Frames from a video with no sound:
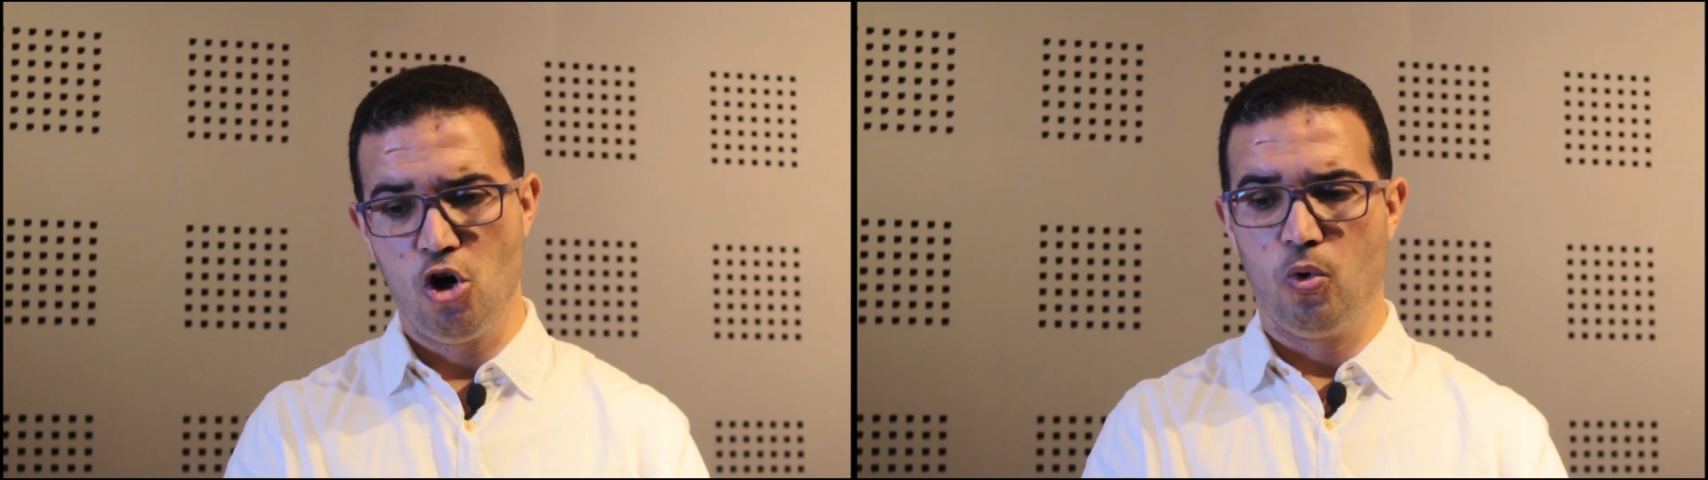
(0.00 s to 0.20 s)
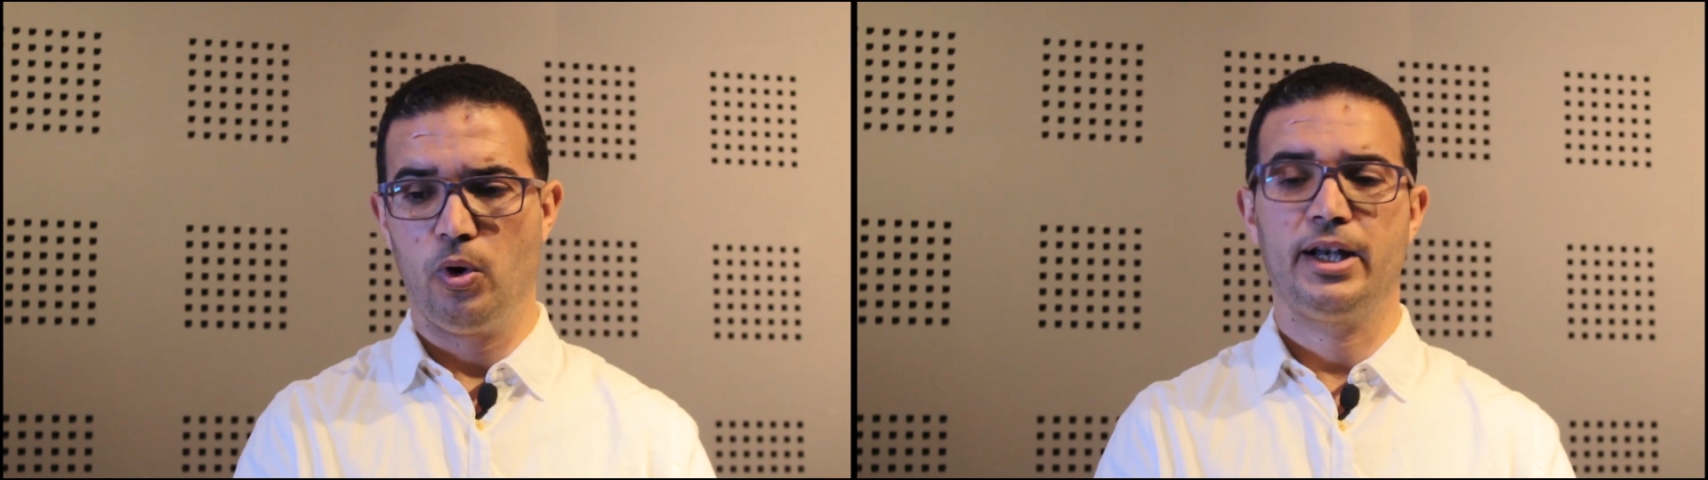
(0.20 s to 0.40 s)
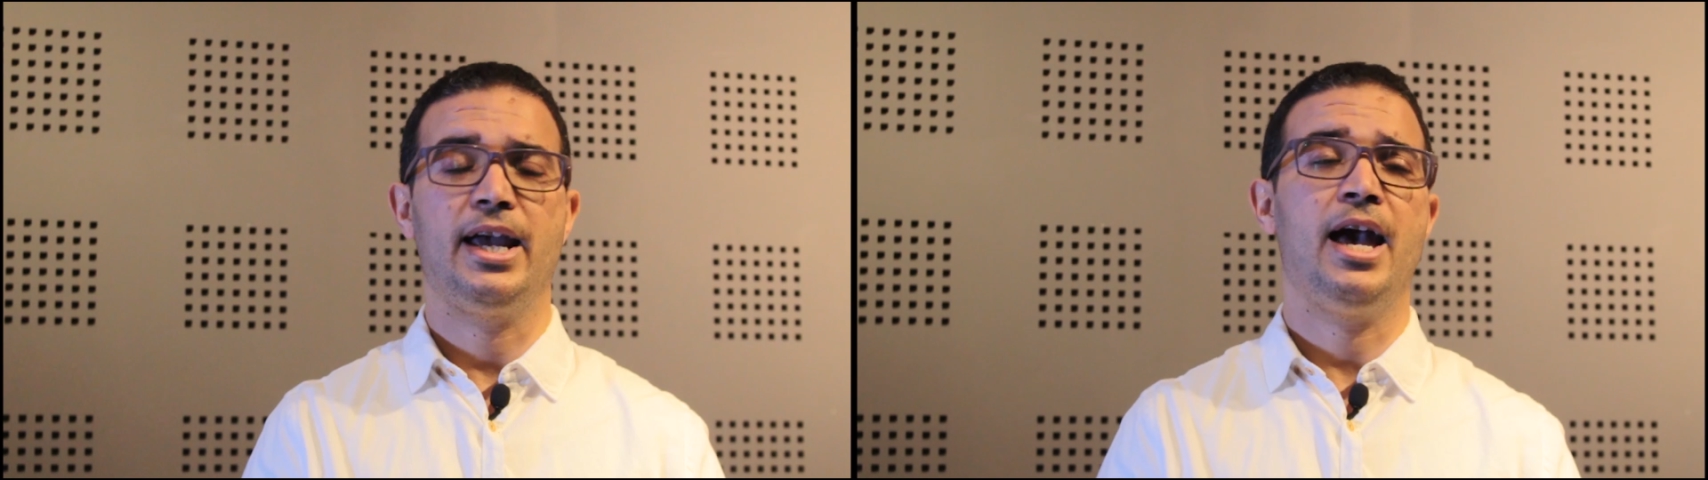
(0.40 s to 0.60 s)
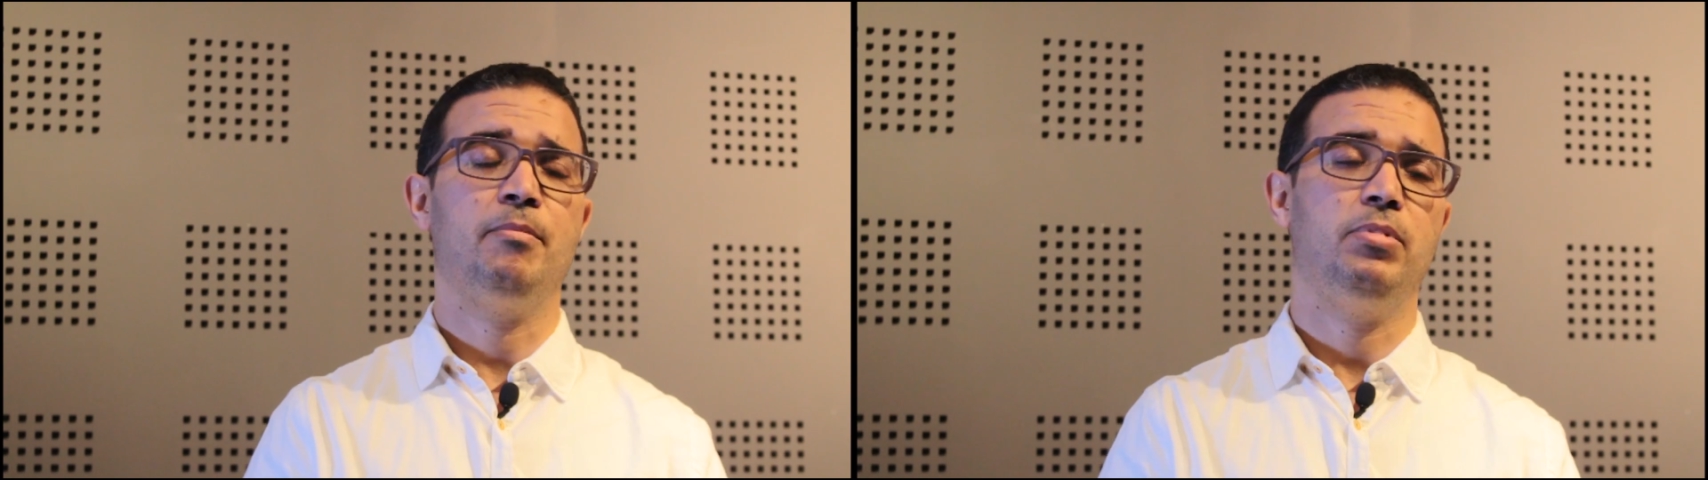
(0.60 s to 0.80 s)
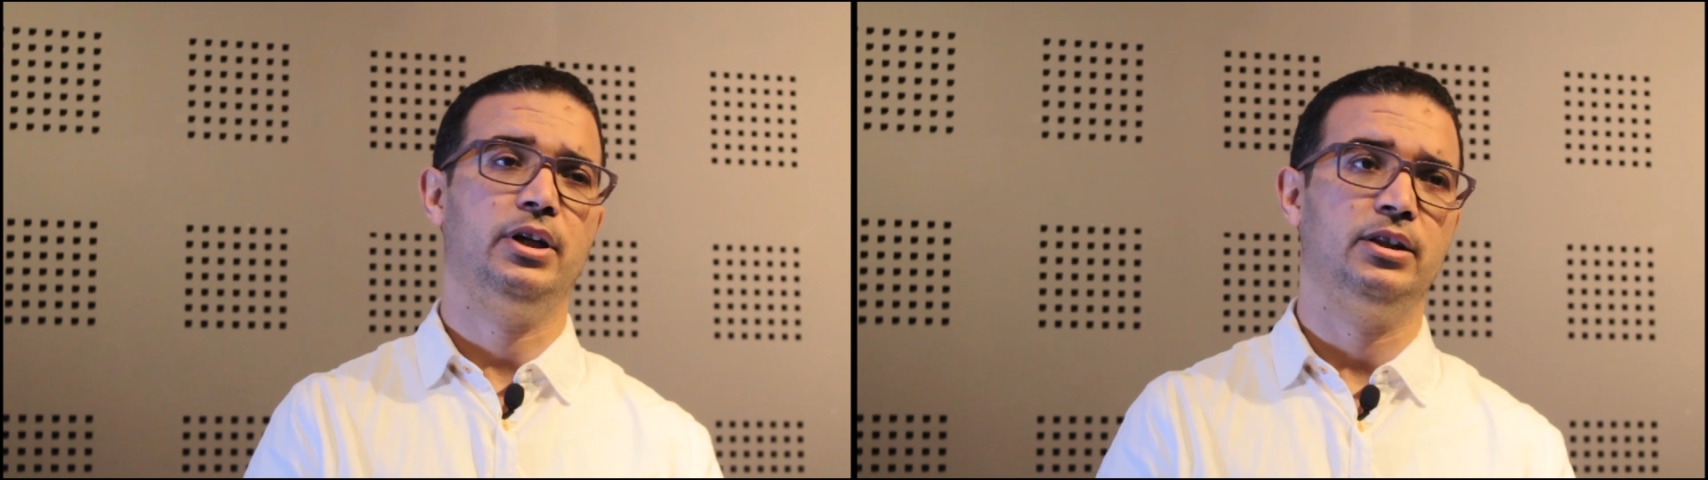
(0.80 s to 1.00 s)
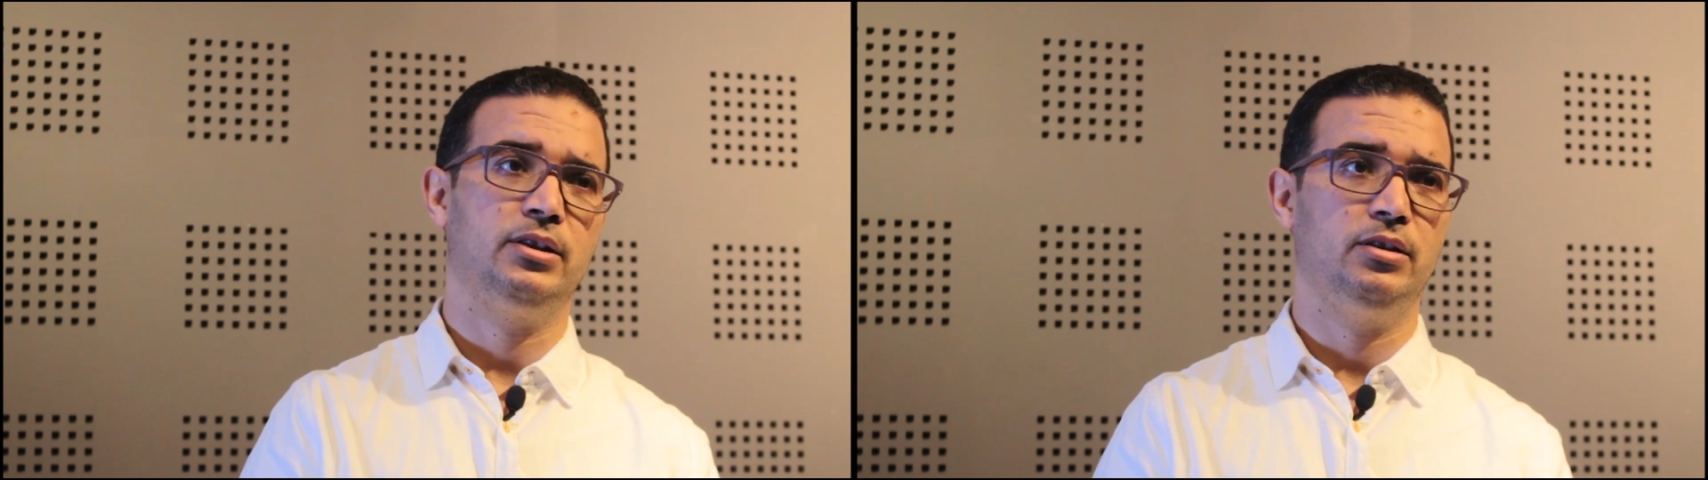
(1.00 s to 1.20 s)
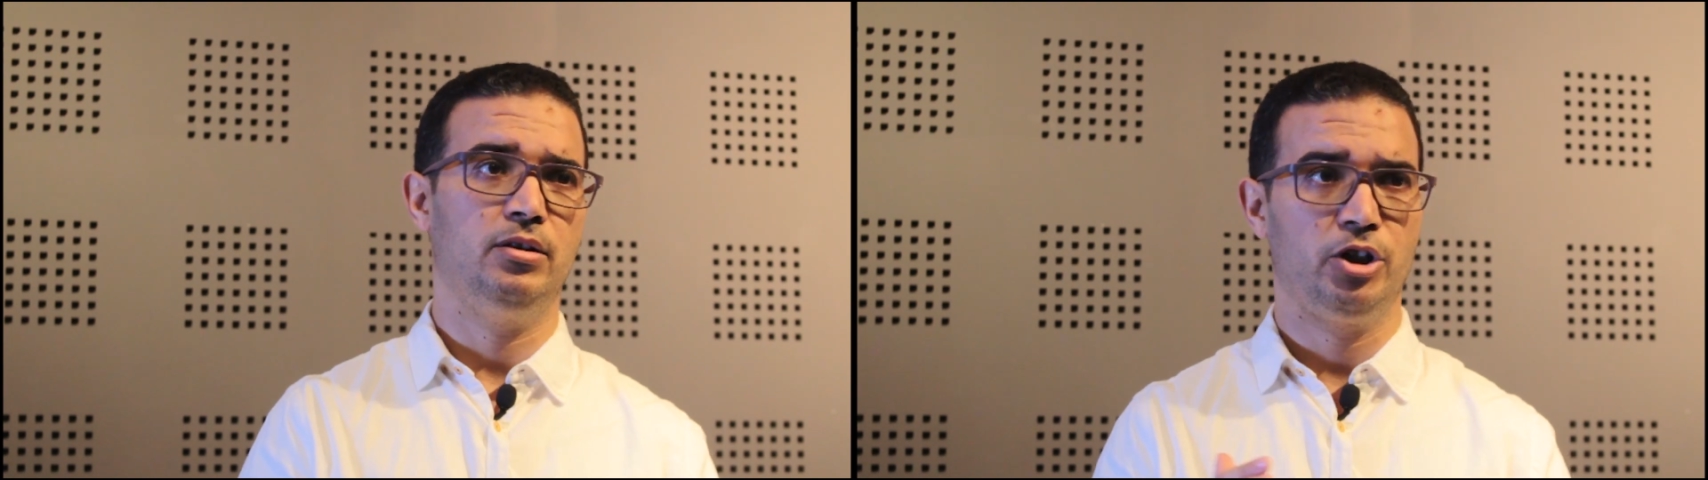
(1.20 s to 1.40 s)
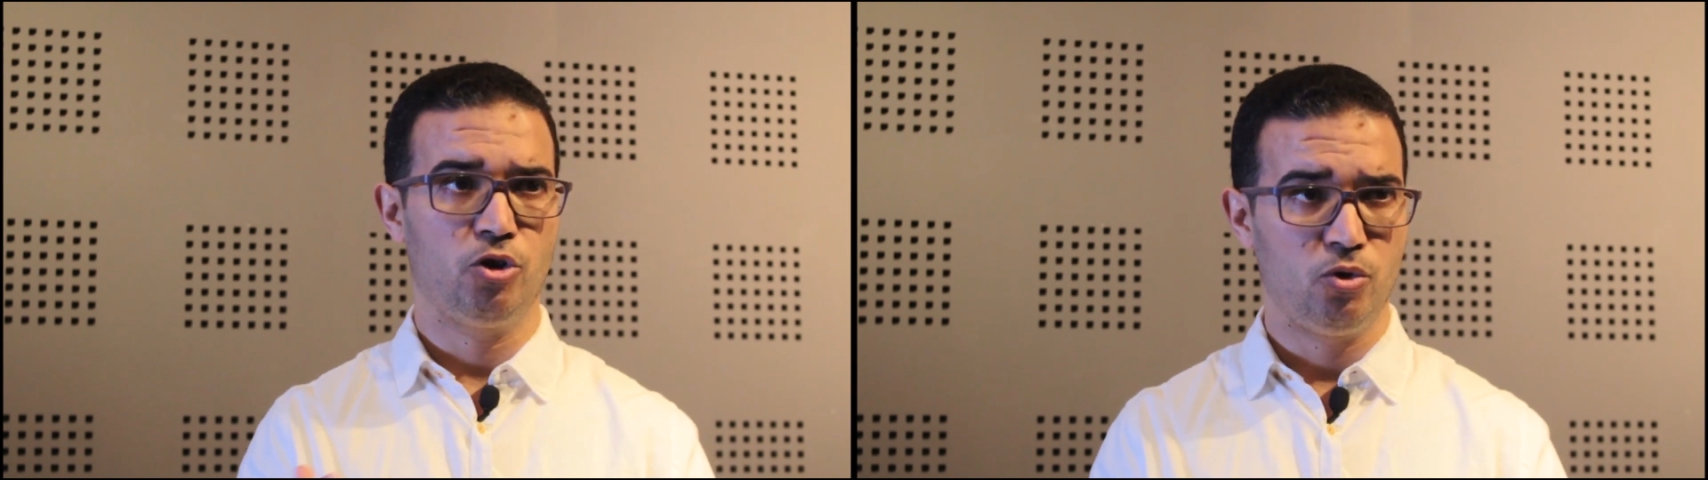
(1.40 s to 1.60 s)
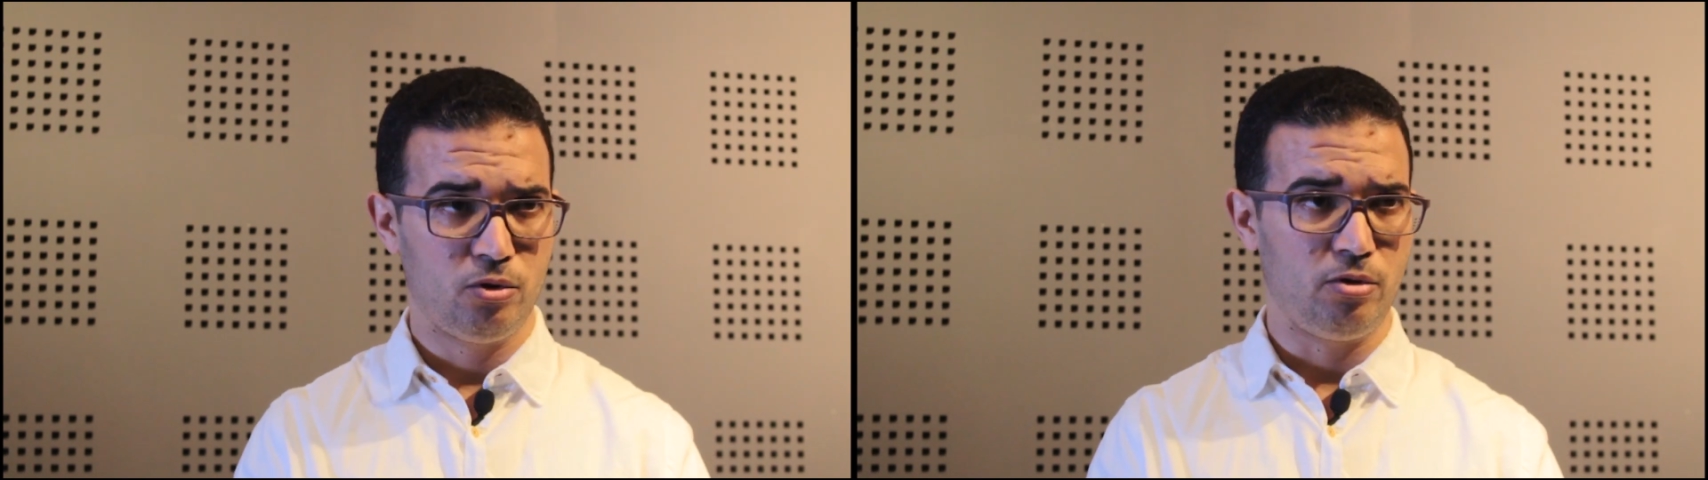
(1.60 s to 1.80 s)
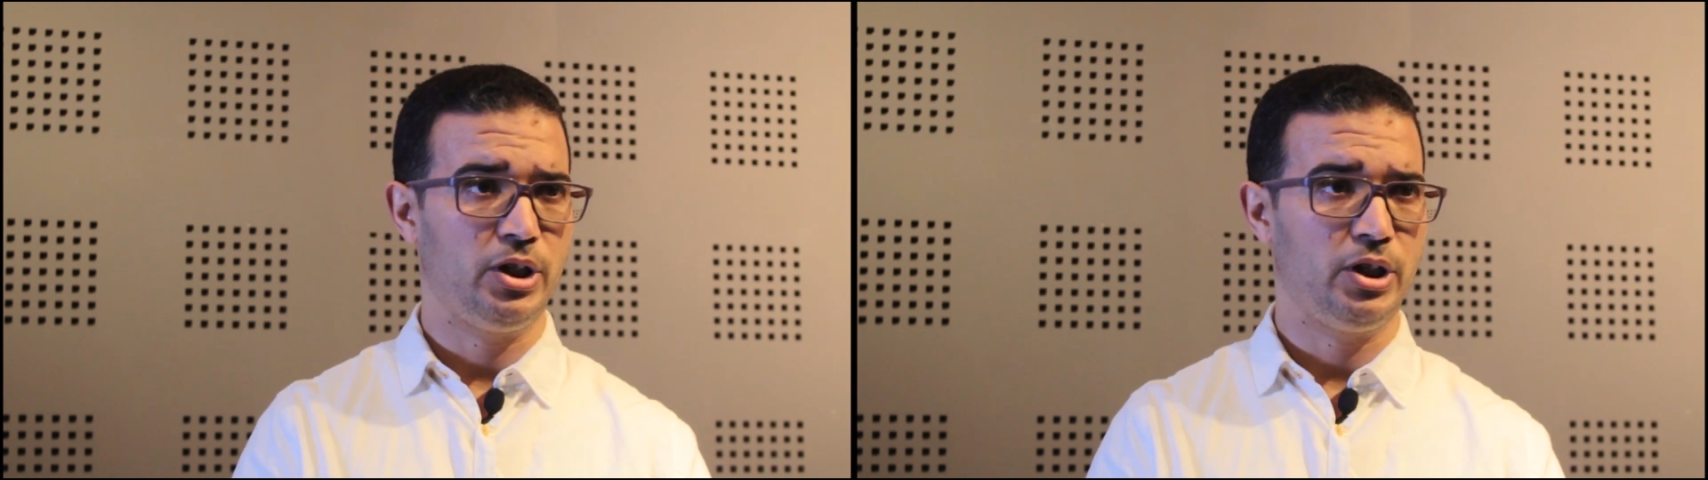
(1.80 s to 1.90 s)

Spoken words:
where an applicant and a recruiter